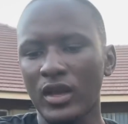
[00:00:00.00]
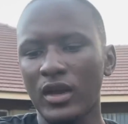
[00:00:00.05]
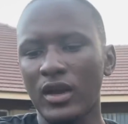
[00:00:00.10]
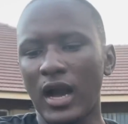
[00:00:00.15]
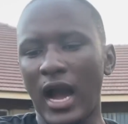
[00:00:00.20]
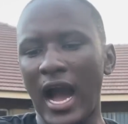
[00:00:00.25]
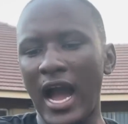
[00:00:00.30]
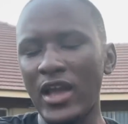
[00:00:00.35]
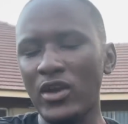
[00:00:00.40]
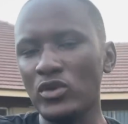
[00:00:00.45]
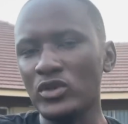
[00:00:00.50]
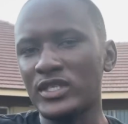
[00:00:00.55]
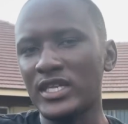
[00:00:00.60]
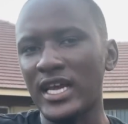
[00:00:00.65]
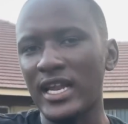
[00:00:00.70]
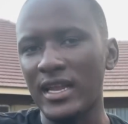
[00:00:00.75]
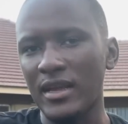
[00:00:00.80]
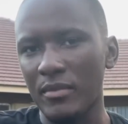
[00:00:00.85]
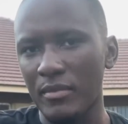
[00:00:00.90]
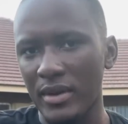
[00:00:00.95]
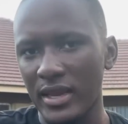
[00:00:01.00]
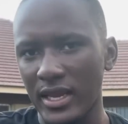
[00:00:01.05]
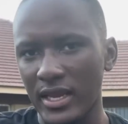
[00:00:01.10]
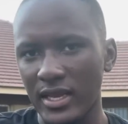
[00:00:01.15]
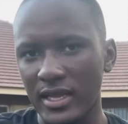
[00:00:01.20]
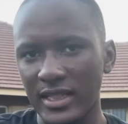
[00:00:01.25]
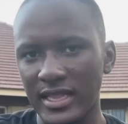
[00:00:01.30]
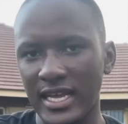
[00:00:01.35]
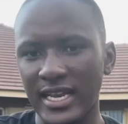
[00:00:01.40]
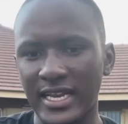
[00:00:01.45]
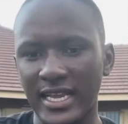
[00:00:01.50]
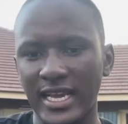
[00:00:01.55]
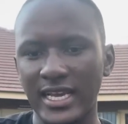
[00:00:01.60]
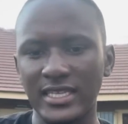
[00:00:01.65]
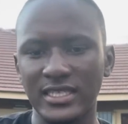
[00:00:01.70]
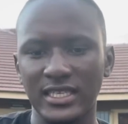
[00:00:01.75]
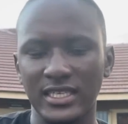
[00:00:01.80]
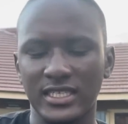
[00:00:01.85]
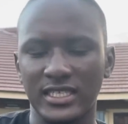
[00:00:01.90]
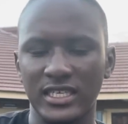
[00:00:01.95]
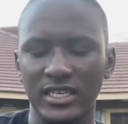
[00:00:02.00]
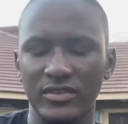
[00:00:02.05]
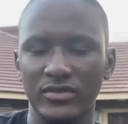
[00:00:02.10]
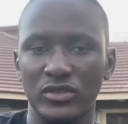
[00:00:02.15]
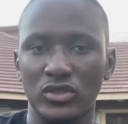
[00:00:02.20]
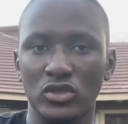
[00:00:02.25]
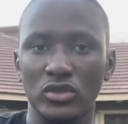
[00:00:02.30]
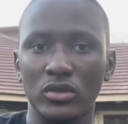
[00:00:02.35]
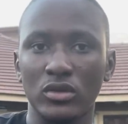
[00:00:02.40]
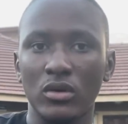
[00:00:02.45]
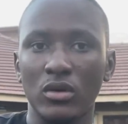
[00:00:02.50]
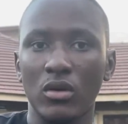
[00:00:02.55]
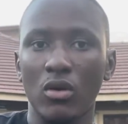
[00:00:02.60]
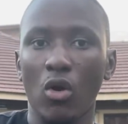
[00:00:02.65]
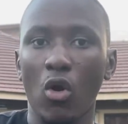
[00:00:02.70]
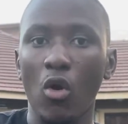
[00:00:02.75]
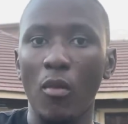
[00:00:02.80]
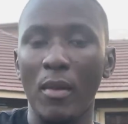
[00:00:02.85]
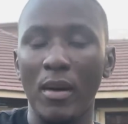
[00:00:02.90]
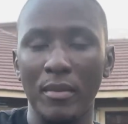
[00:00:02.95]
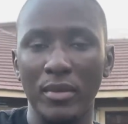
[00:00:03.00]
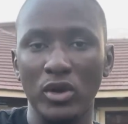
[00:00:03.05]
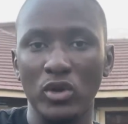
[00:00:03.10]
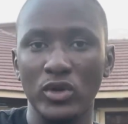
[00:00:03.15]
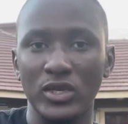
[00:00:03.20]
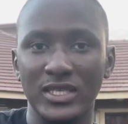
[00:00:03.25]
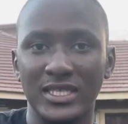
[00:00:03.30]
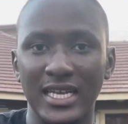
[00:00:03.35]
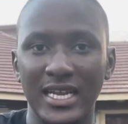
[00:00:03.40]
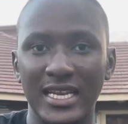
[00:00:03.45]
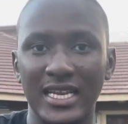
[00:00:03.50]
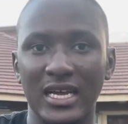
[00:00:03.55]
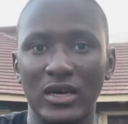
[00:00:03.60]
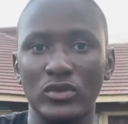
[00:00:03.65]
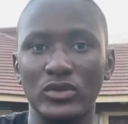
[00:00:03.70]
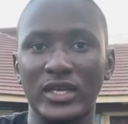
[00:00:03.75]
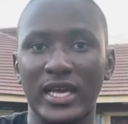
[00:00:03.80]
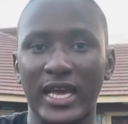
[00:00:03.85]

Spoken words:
are you telling me that Kaizer Chiefs or Mamelodi Sundowns are